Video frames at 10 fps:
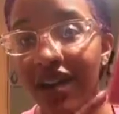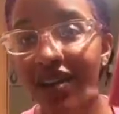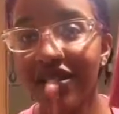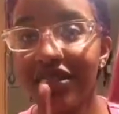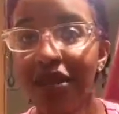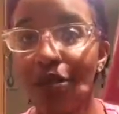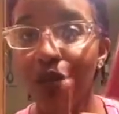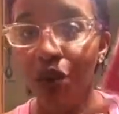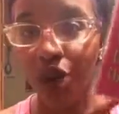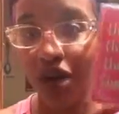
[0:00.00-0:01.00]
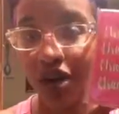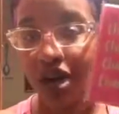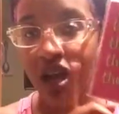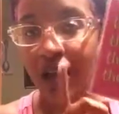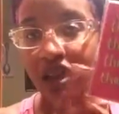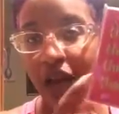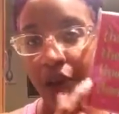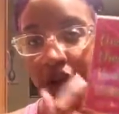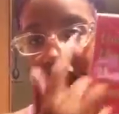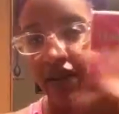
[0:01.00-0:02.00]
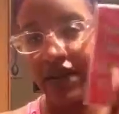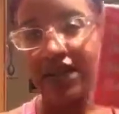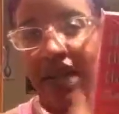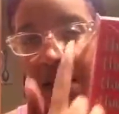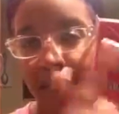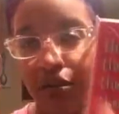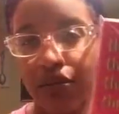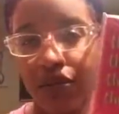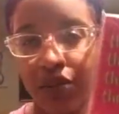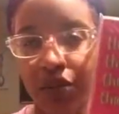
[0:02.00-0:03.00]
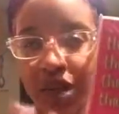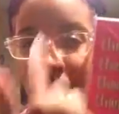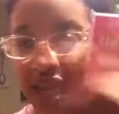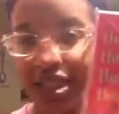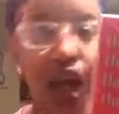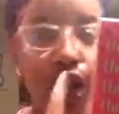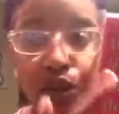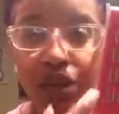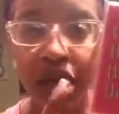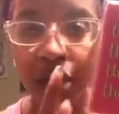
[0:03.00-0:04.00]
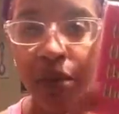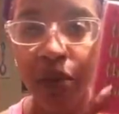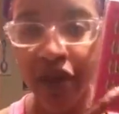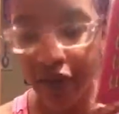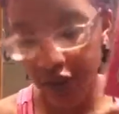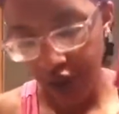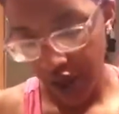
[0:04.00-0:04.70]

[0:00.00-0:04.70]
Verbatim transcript: get some more that were kind of in the same, I guess, color scheme or whatever.